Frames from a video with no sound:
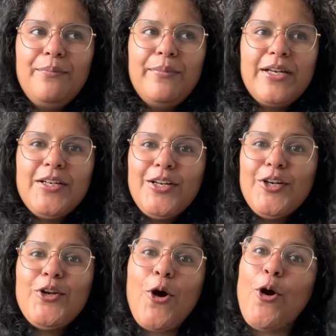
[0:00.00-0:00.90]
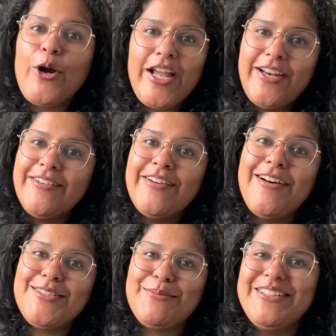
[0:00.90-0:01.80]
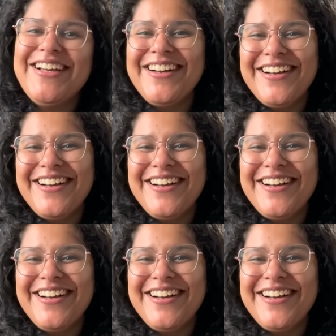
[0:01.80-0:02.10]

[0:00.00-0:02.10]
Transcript: met her dog and her husband.